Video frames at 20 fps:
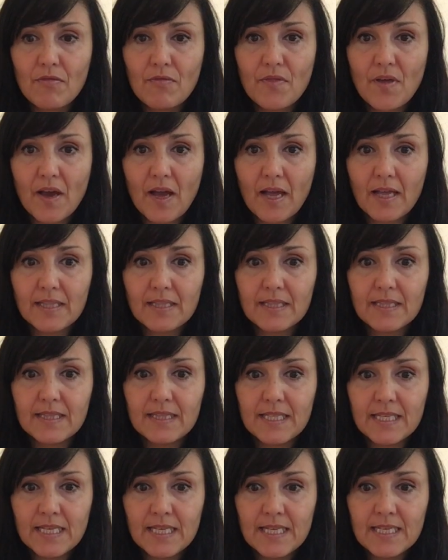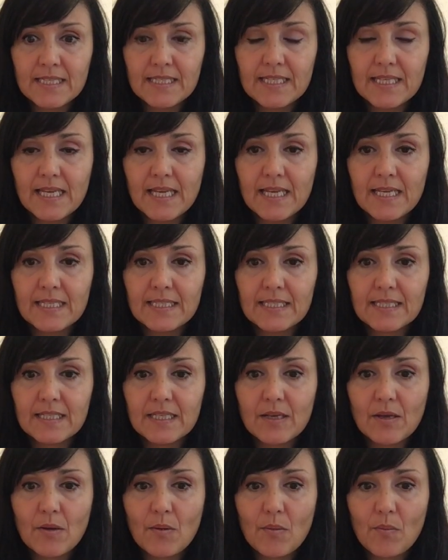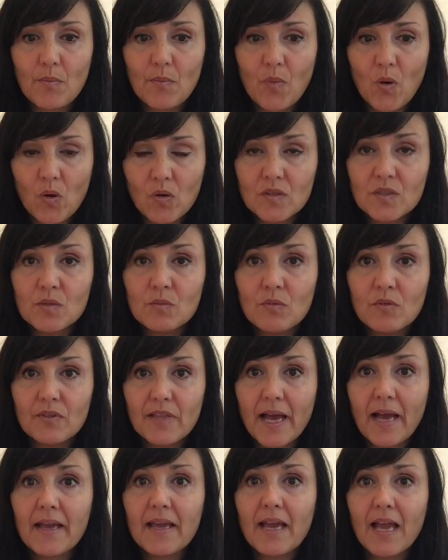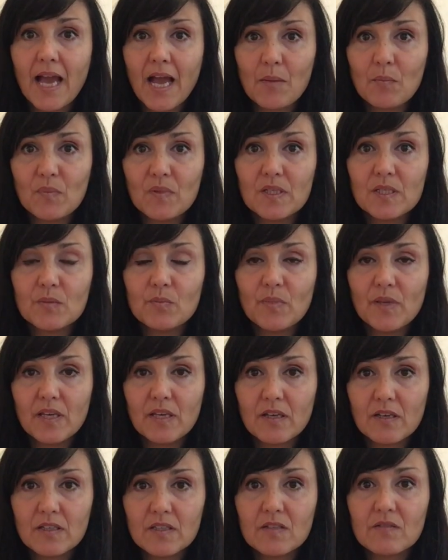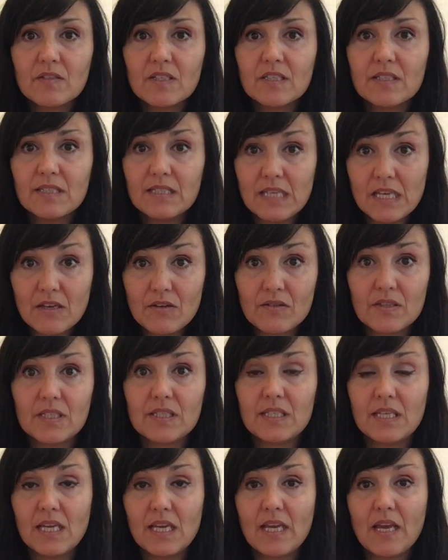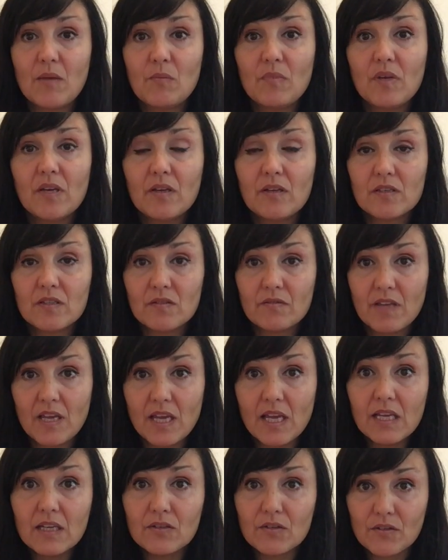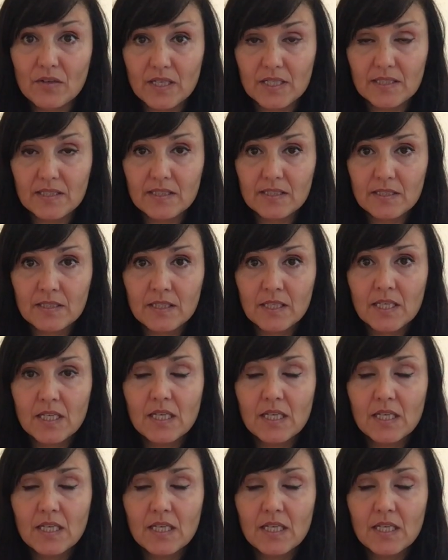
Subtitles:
that this is possible that it happens because of the secrecy and because of the ignorance.